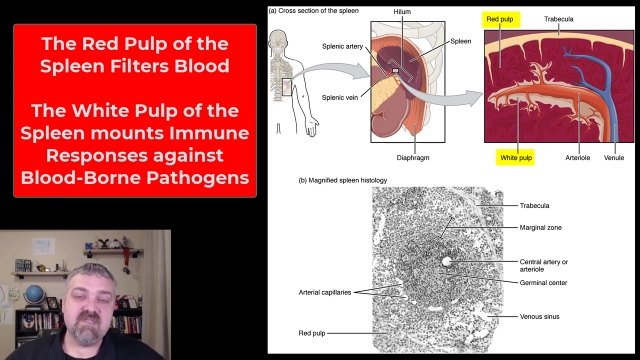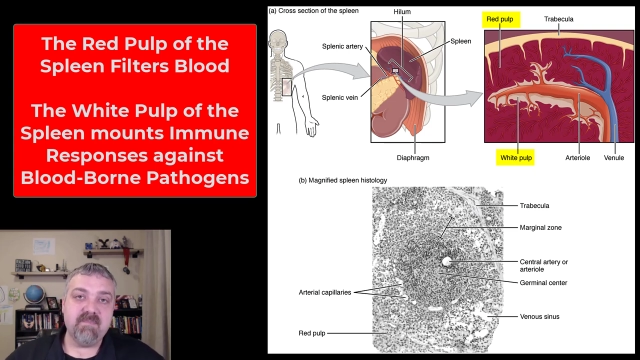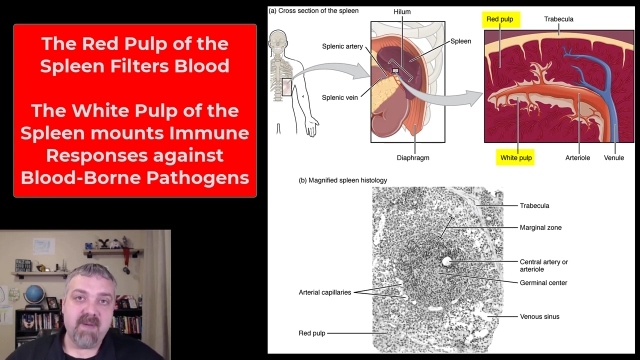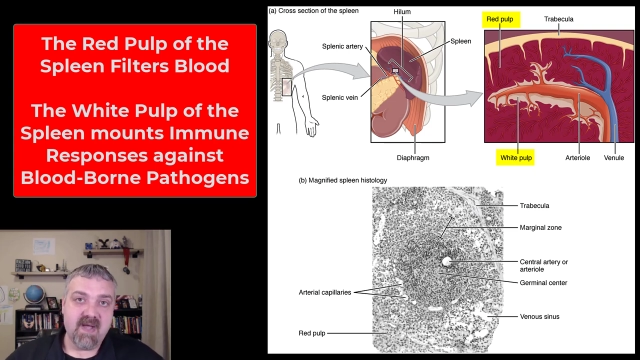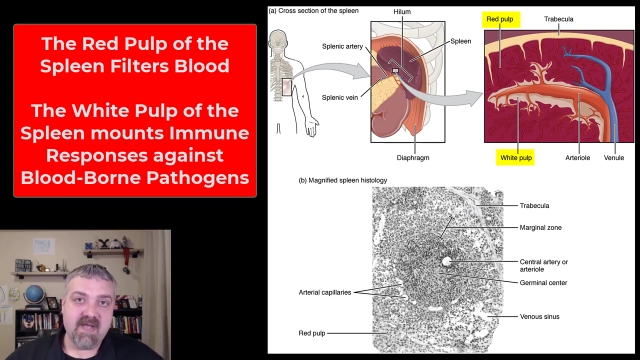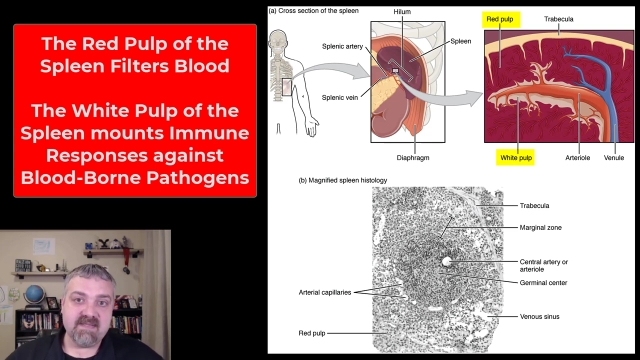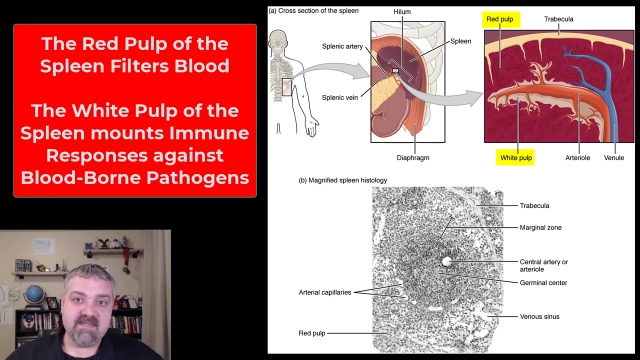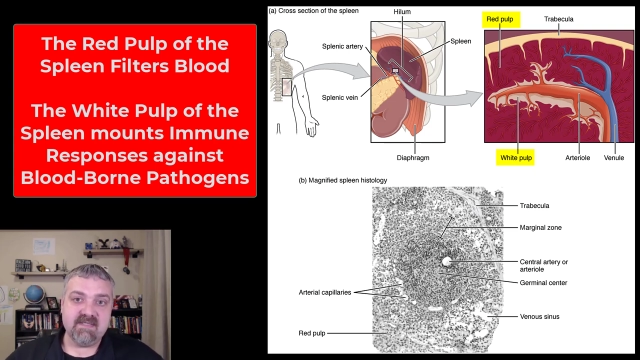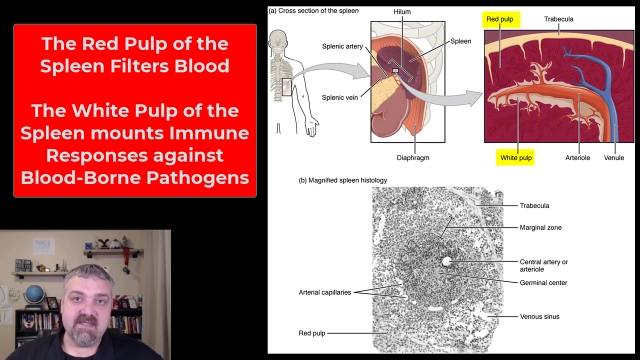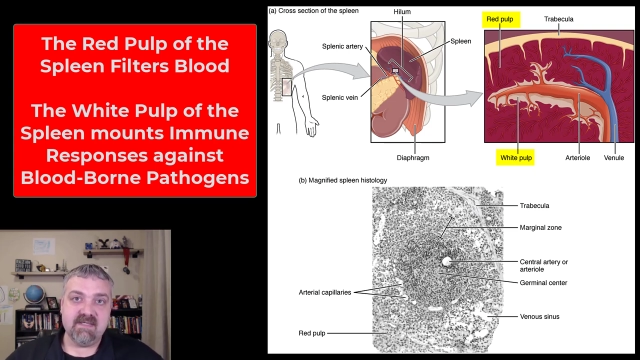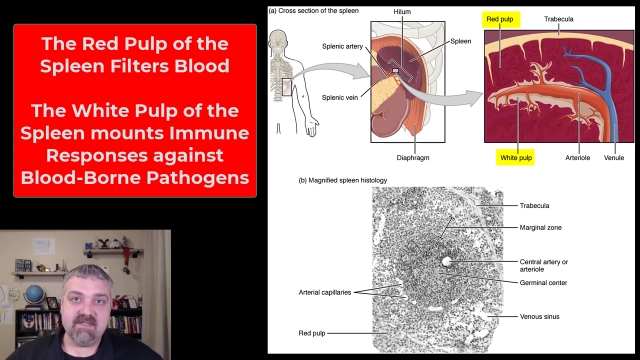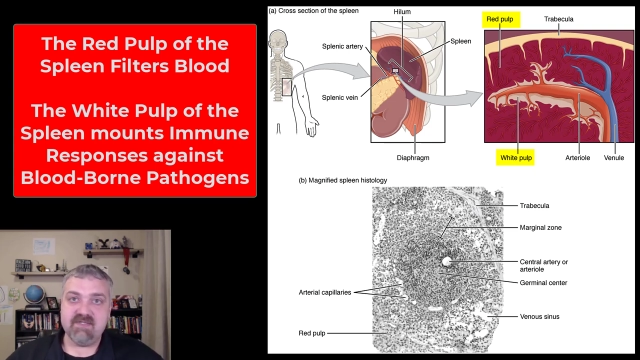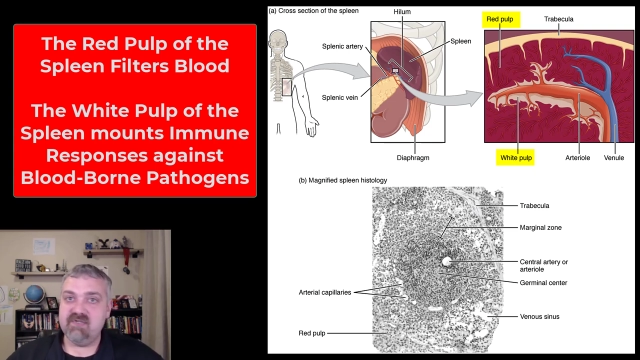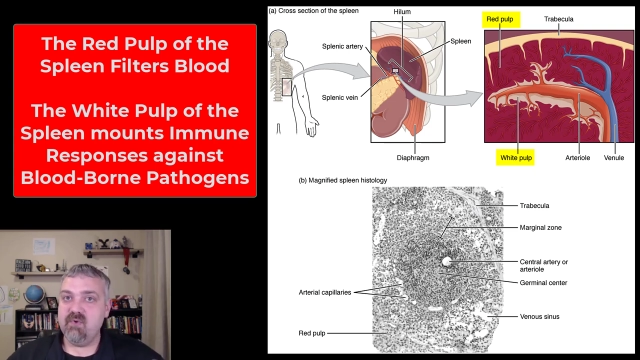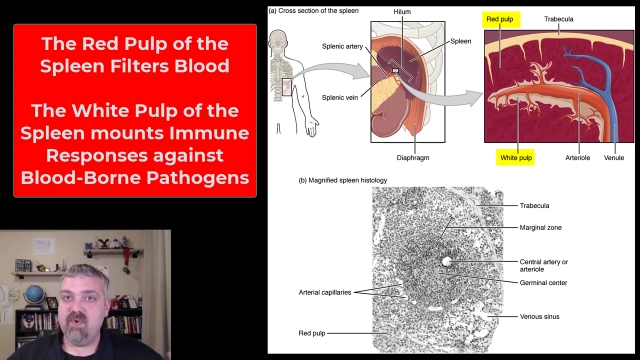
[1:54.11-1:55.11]

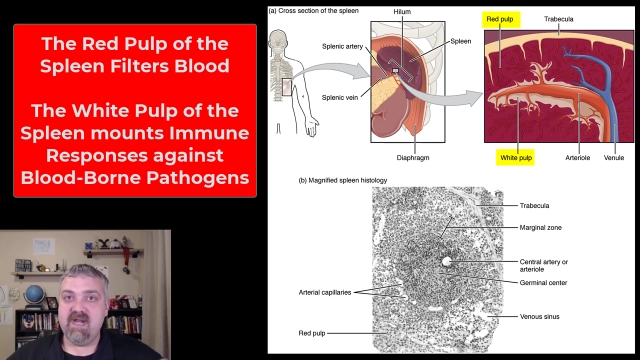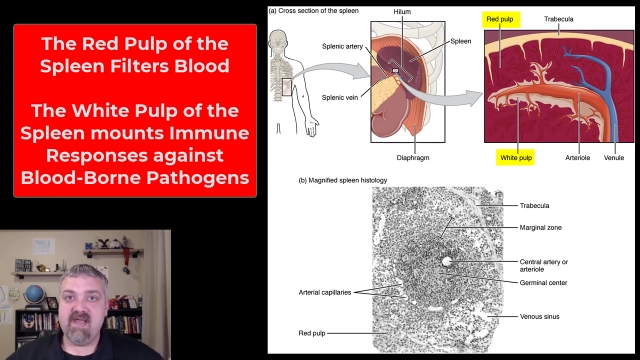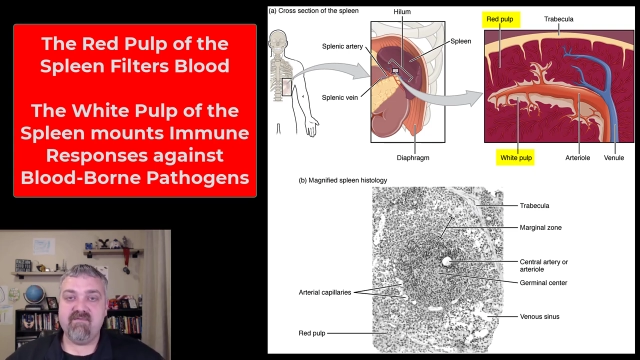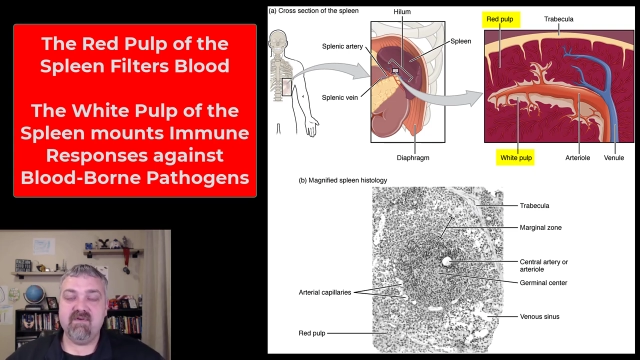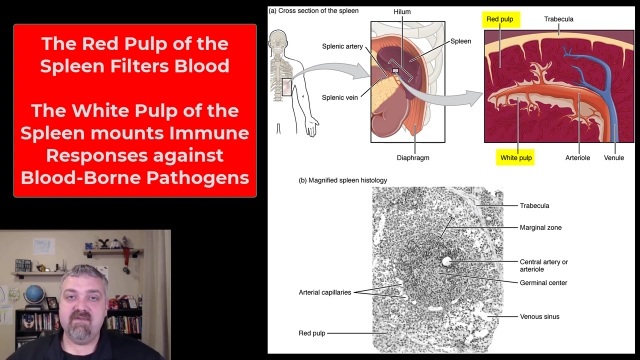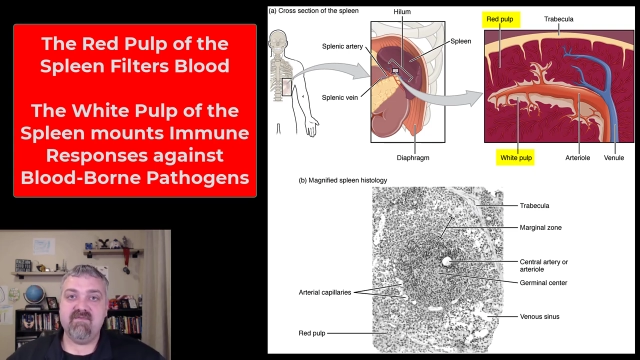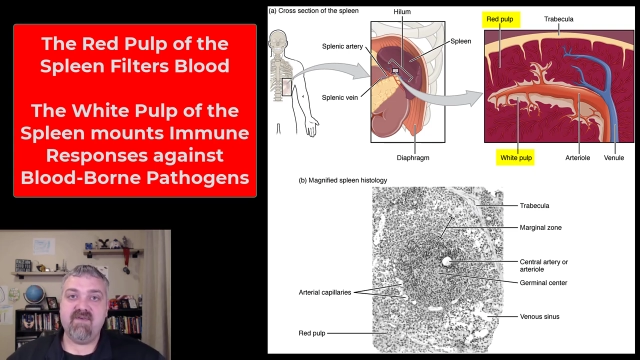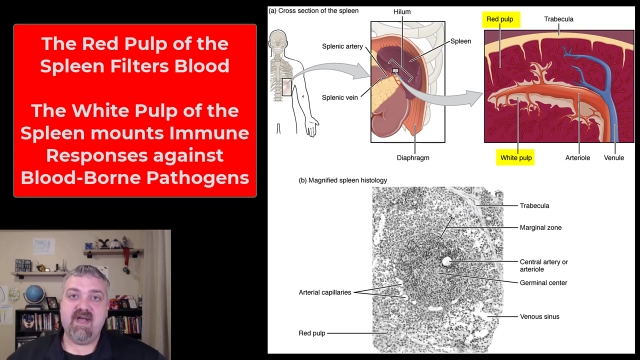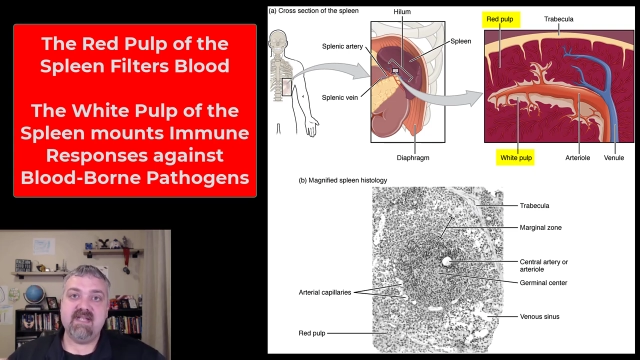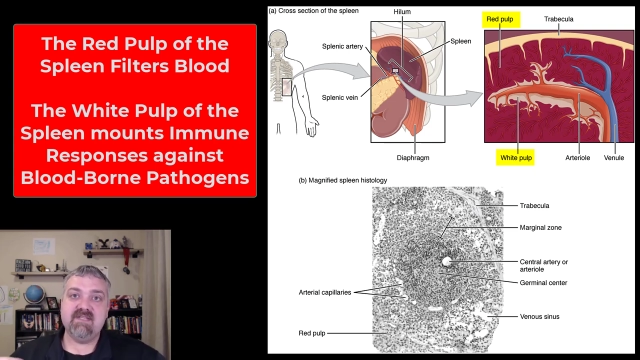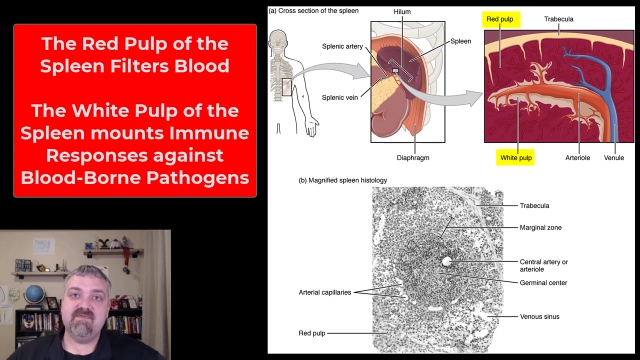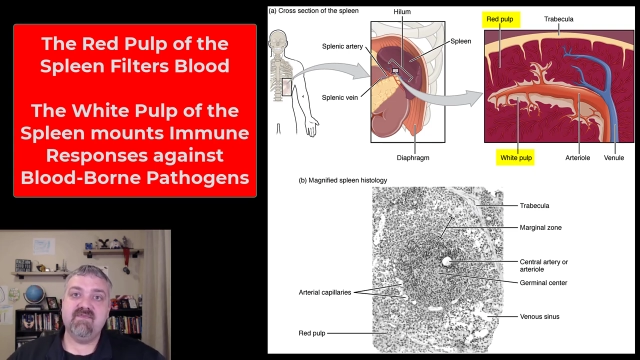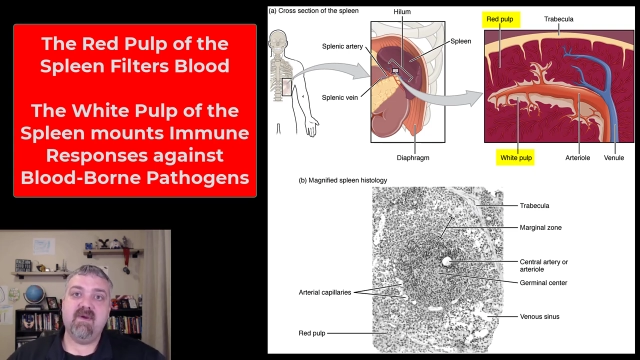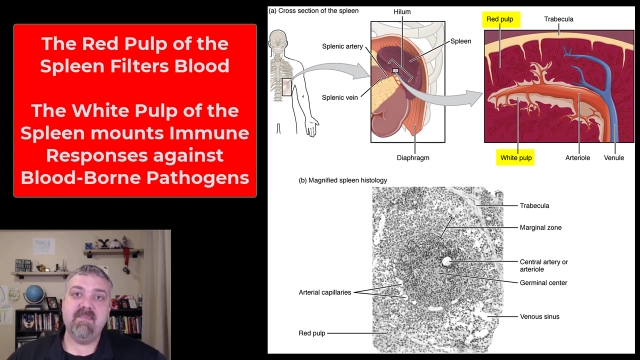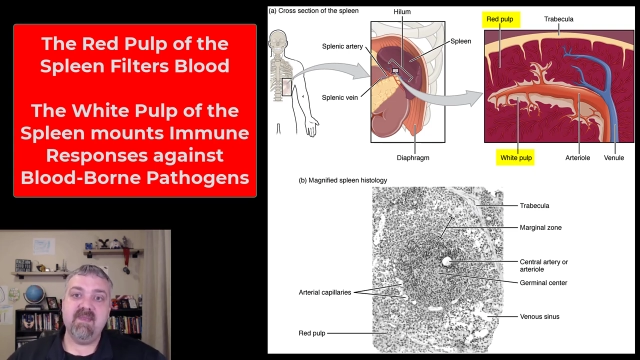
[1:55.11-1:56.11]
responses to whatever it
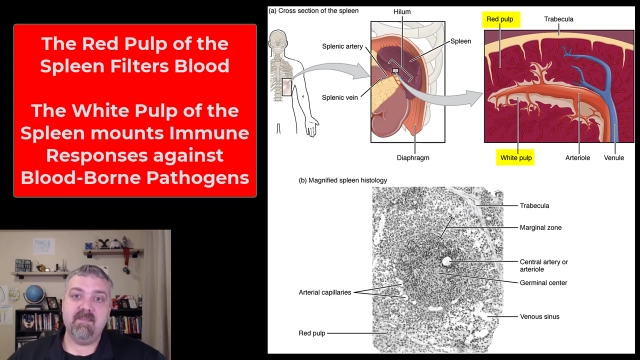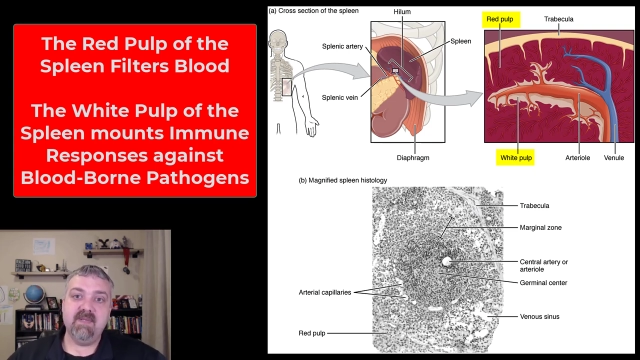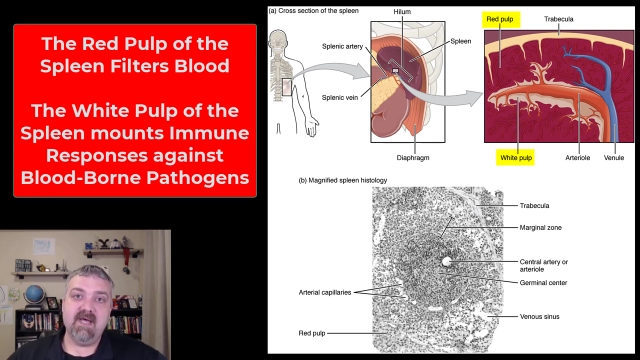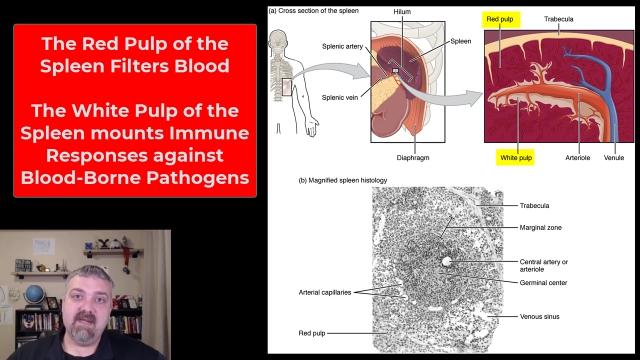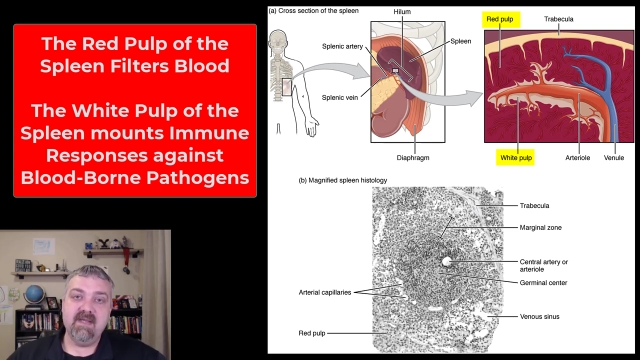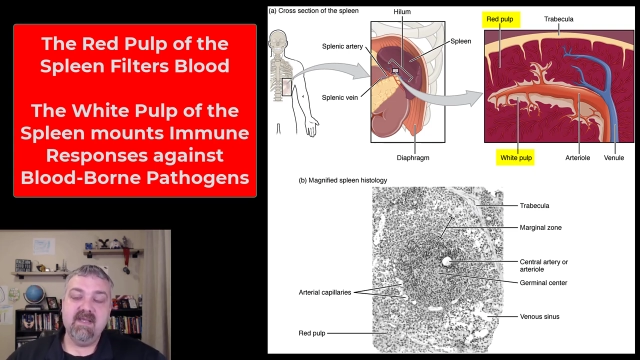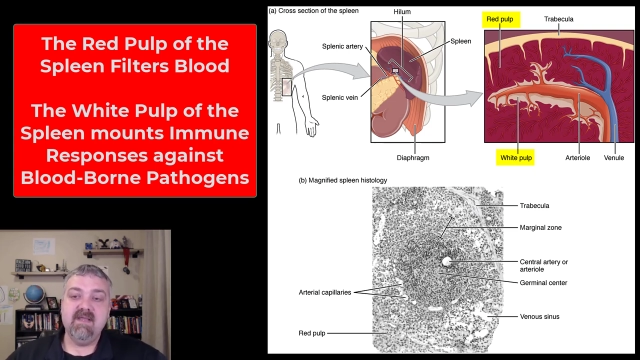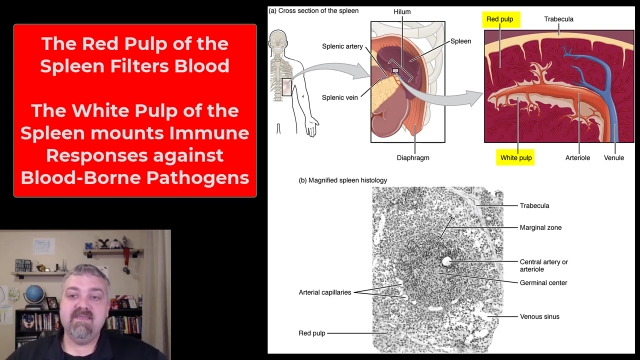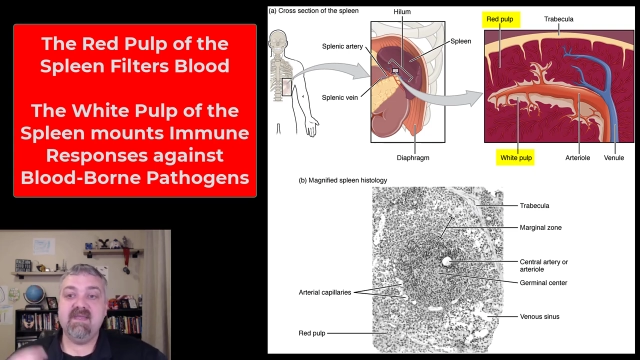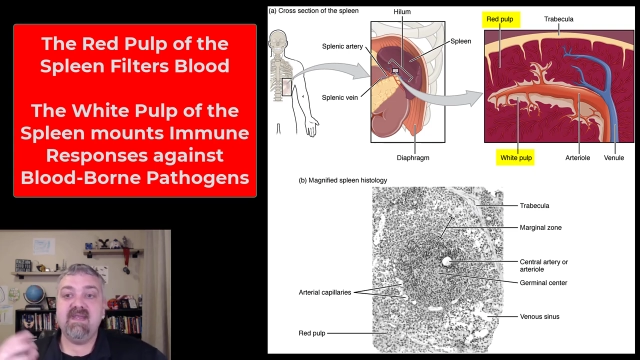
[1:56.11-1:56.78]
finds from the blood.